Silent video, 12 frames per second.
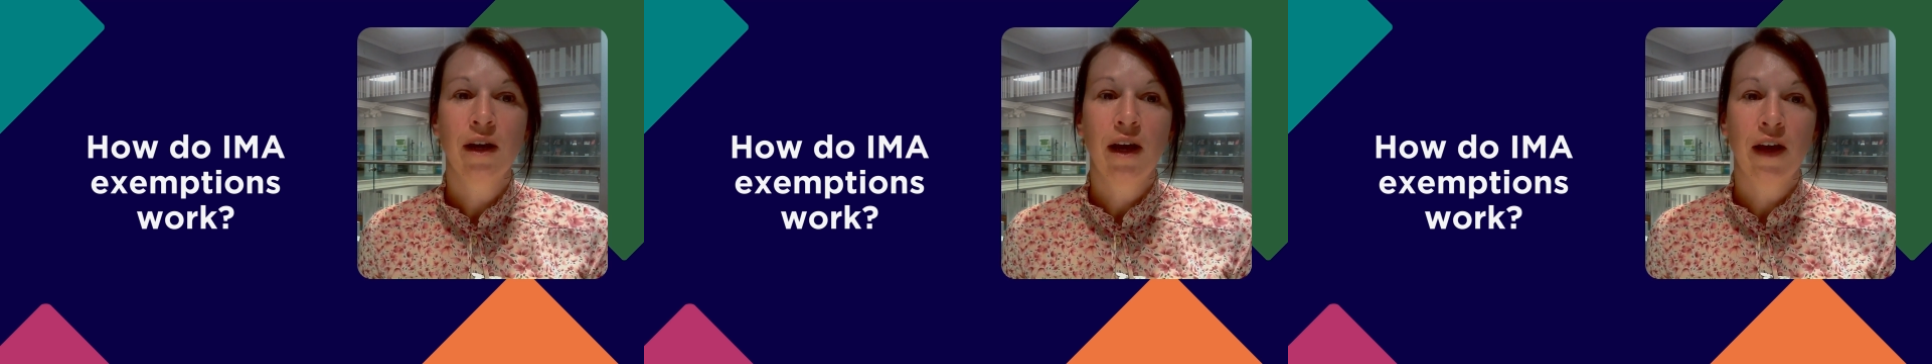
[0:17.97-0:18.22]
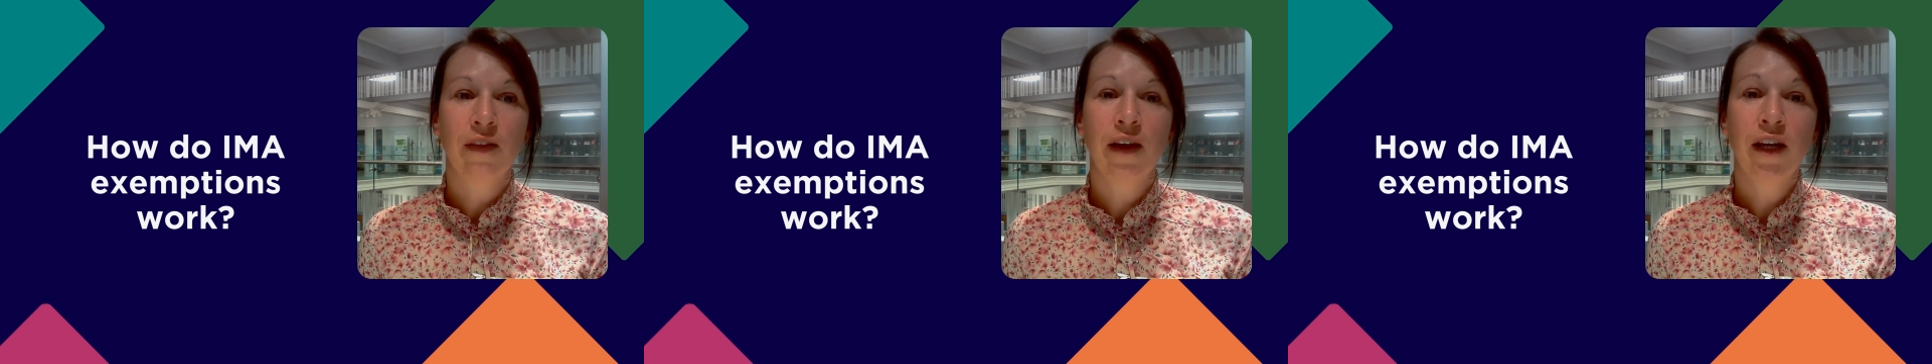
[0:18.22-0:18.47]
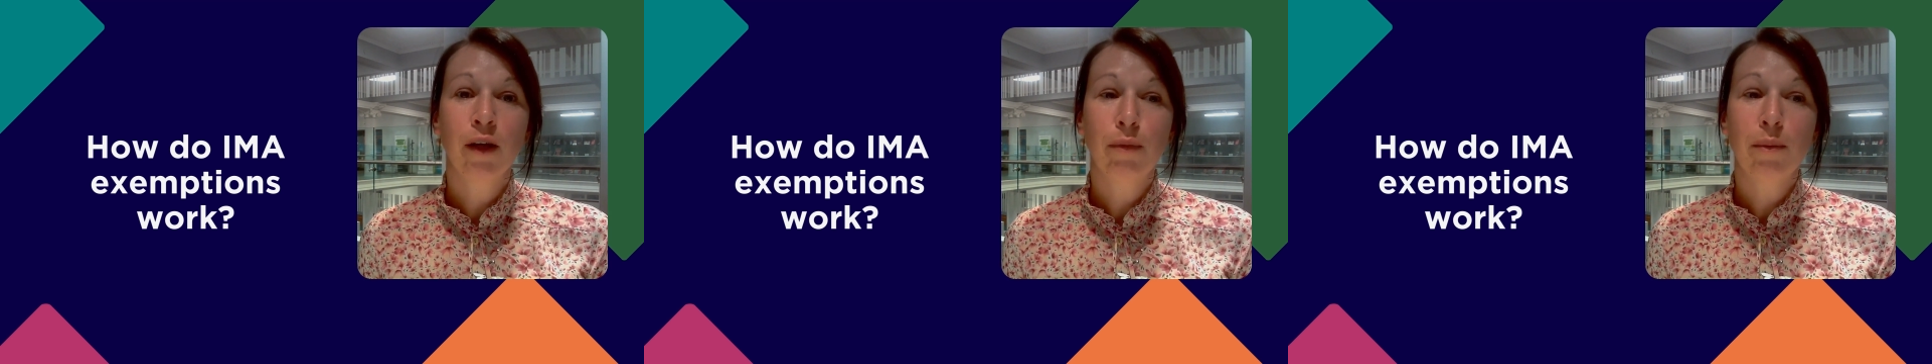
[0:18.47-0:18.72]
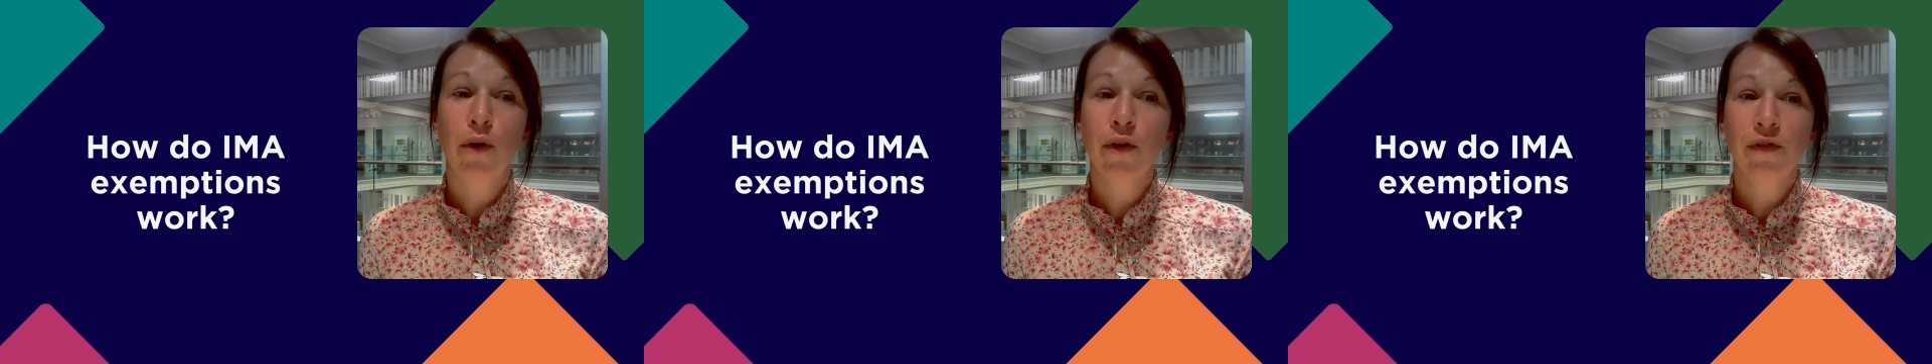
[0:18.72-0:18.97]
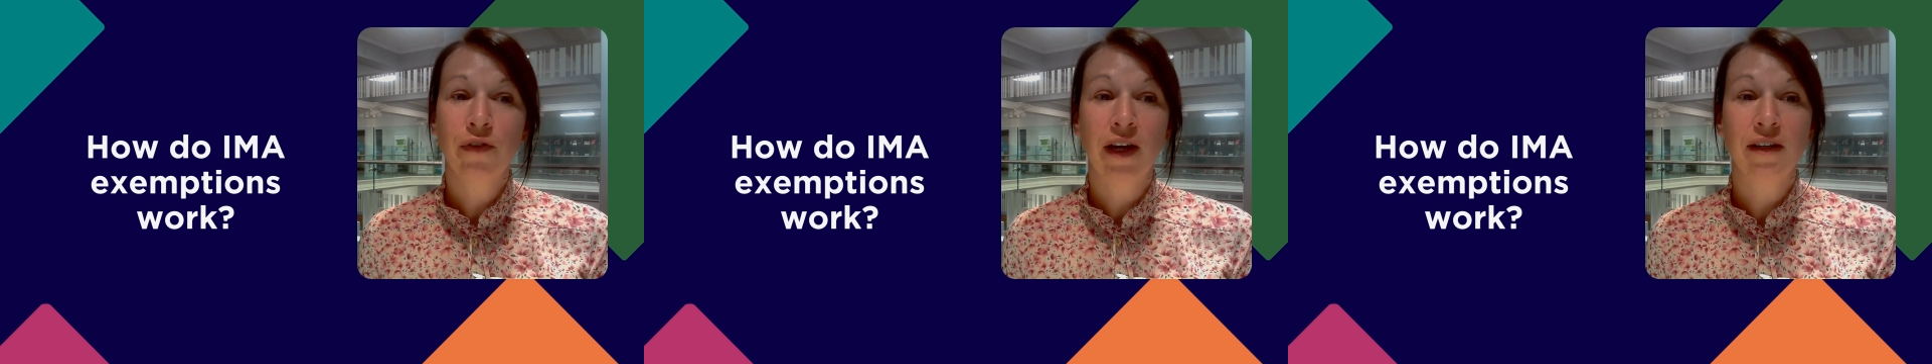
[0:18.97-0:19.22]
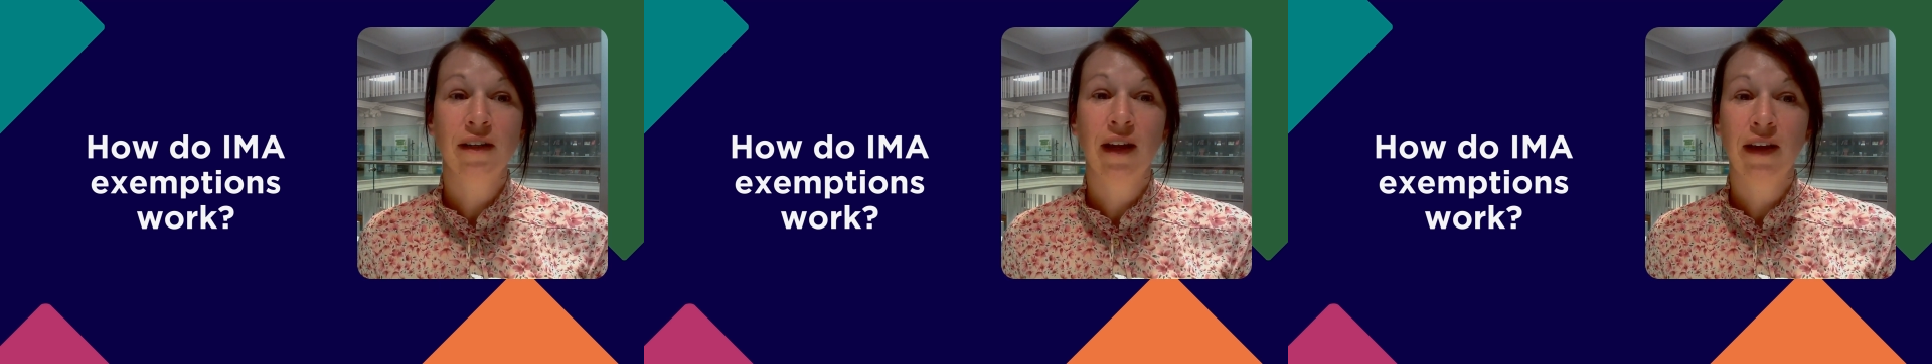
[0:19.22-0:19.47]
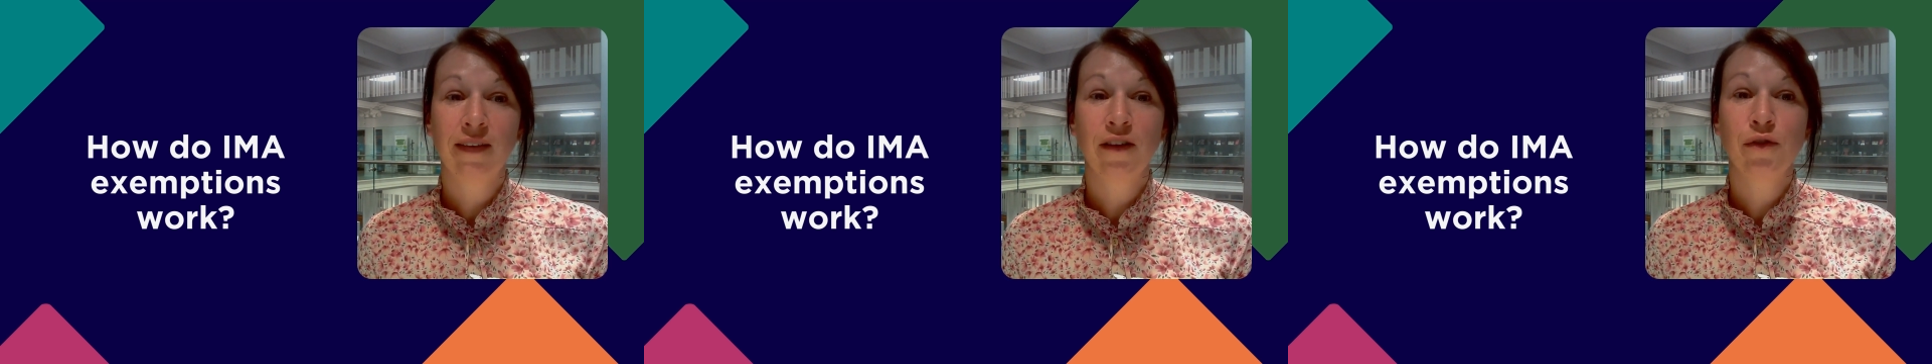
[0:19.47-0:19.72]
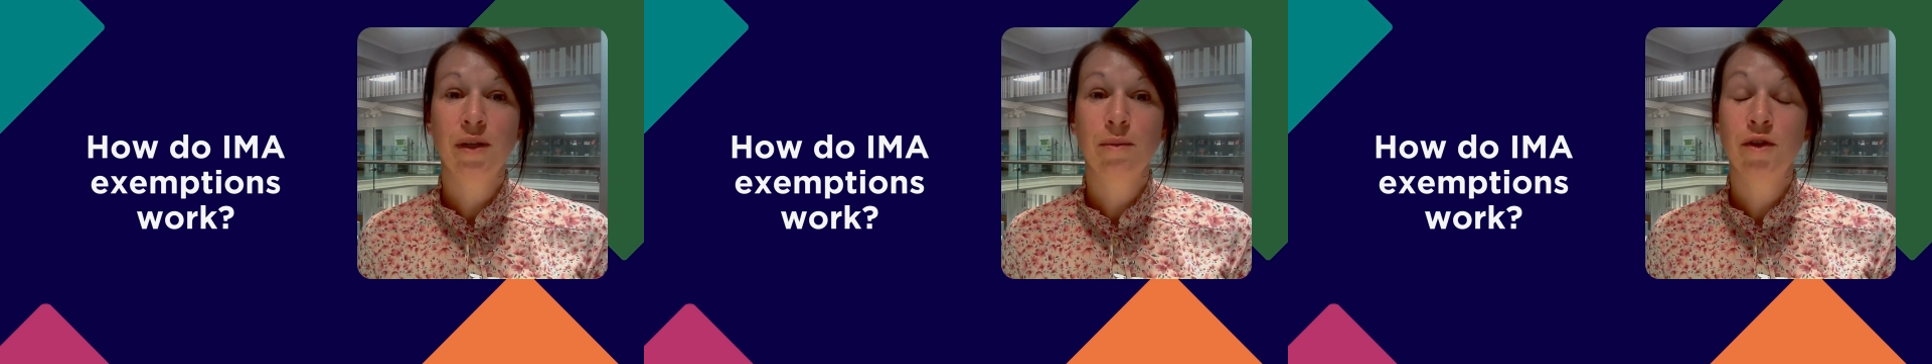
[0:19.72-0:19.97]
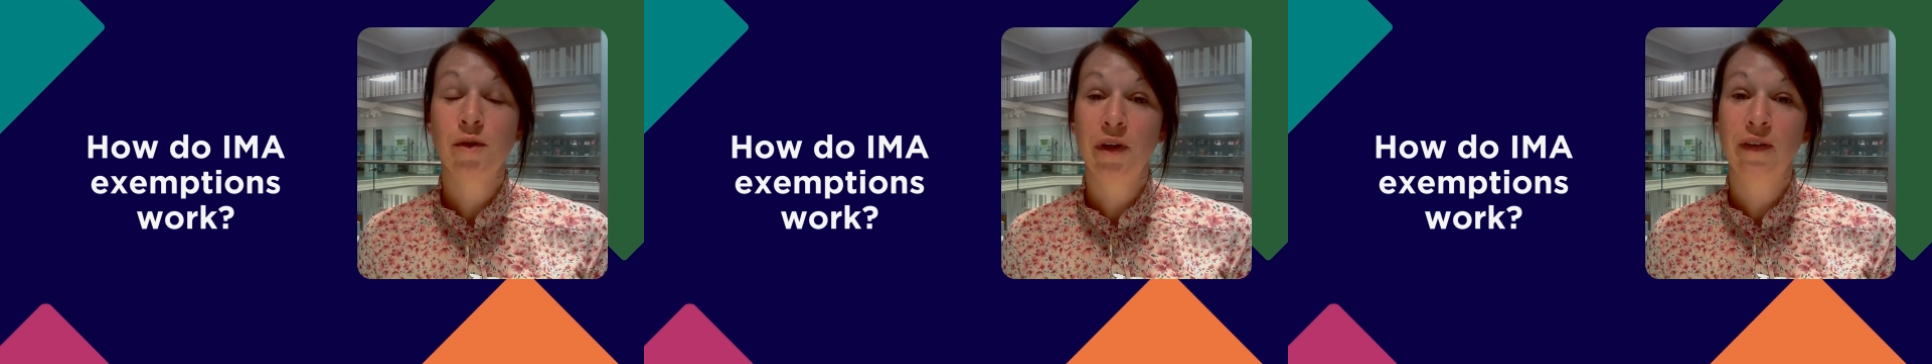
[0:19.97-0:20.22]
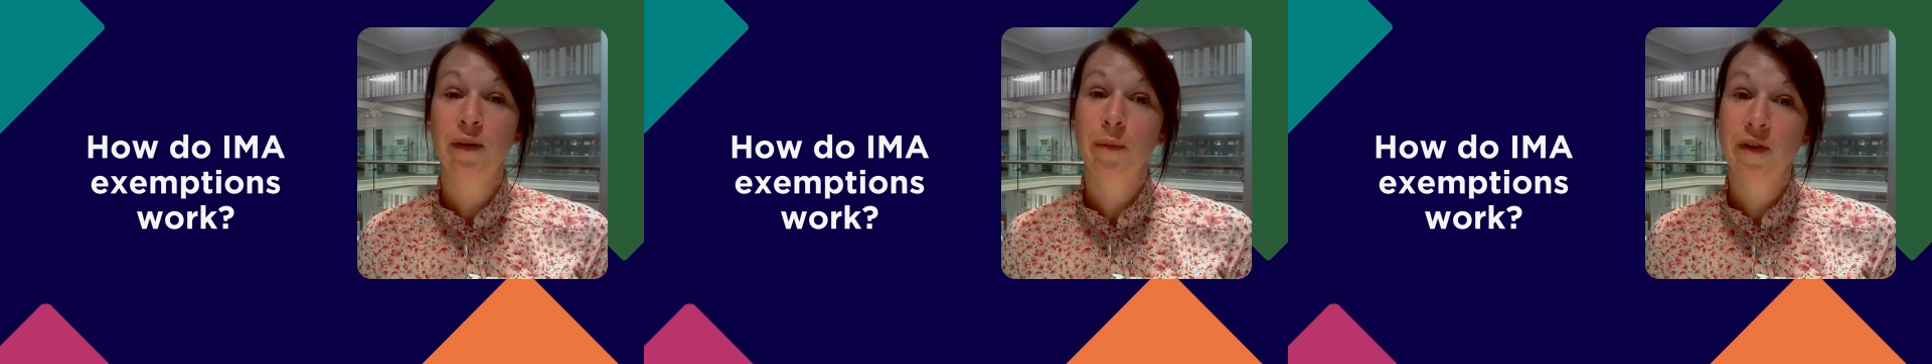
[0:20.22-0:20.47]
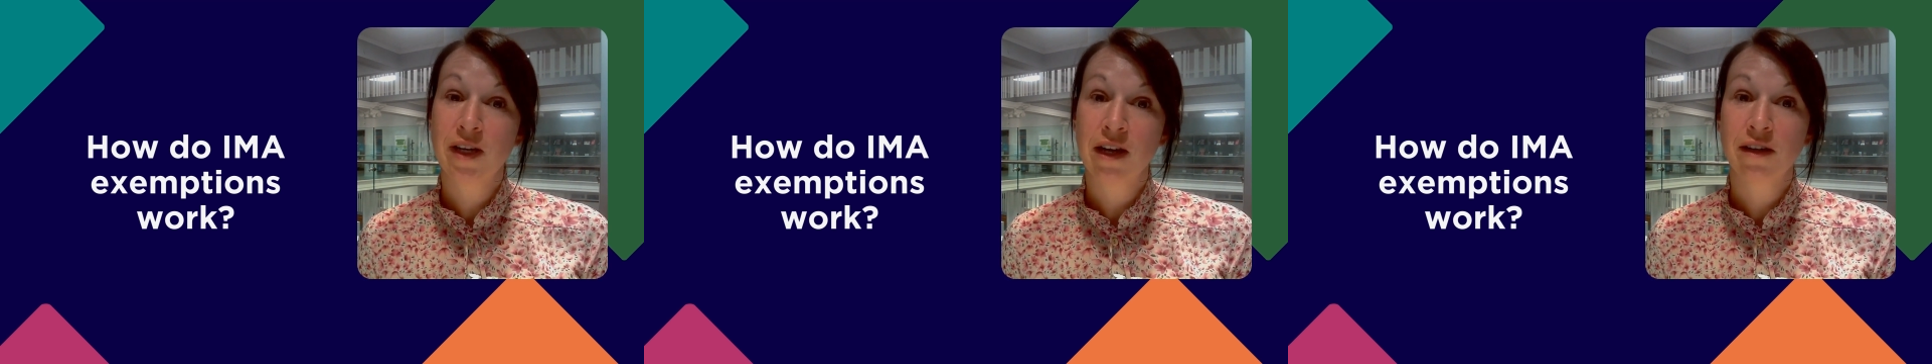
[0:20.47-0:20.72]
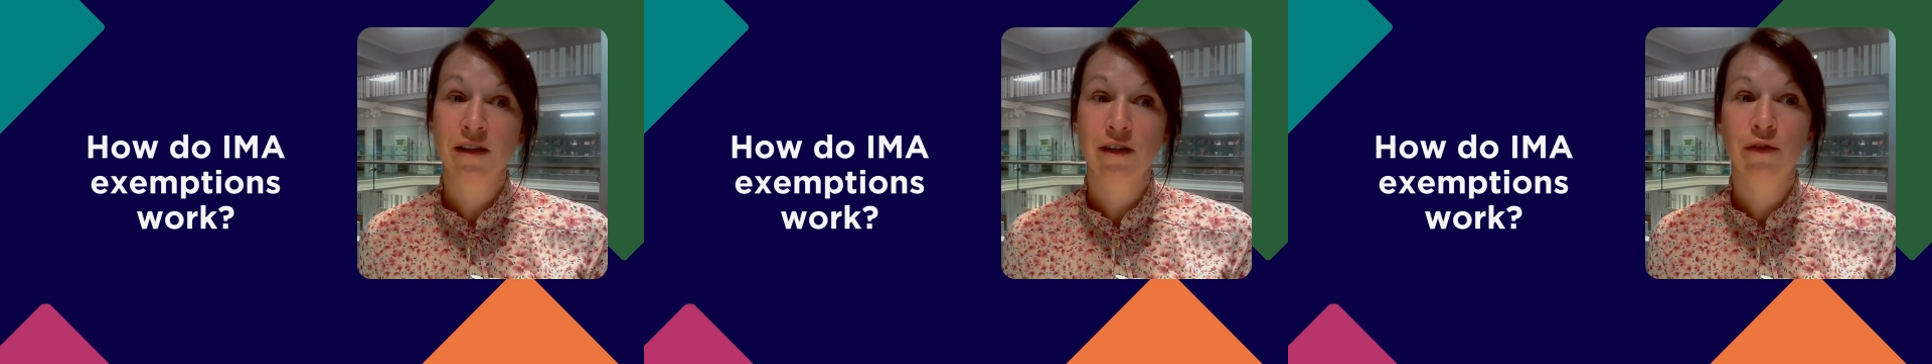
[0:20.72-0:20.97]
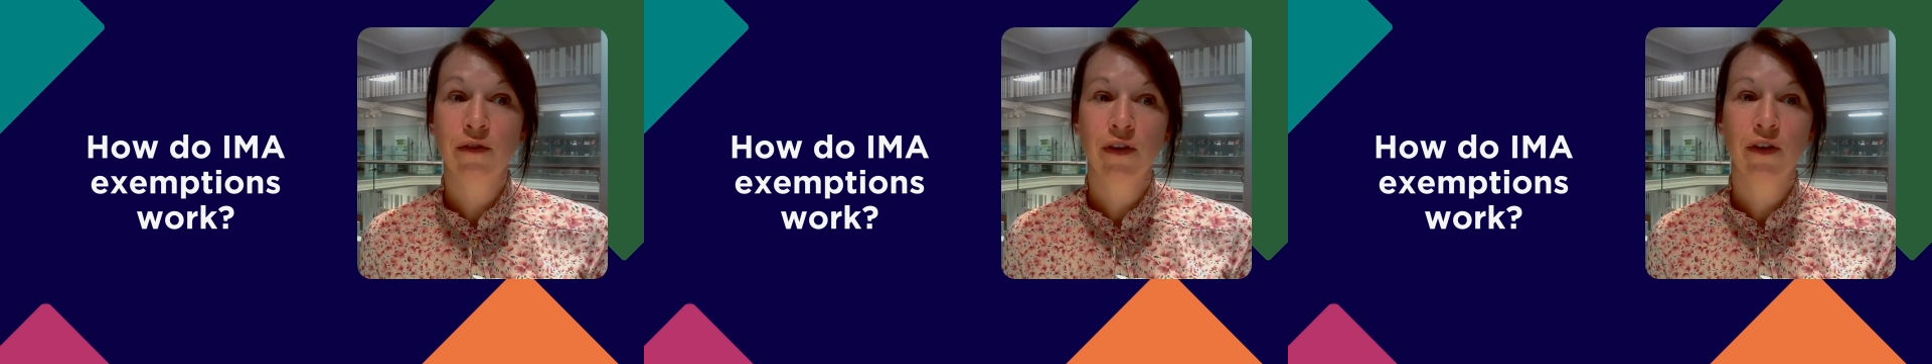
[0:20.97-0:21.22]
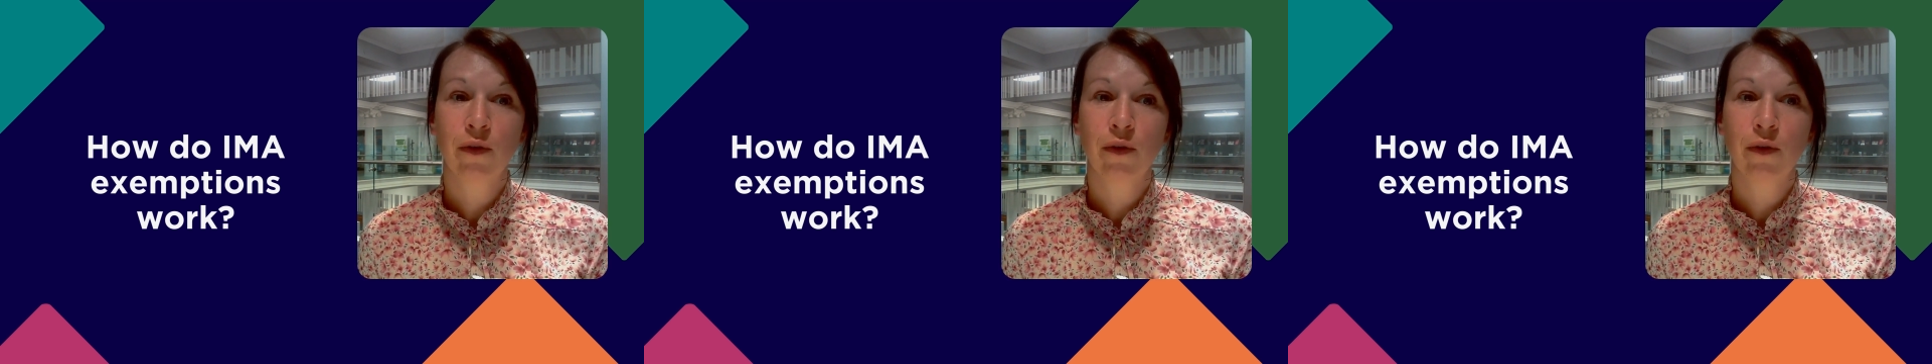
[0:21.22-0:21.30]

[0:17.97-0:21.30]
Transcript: and they can be modified unless they're deemed to be substantive,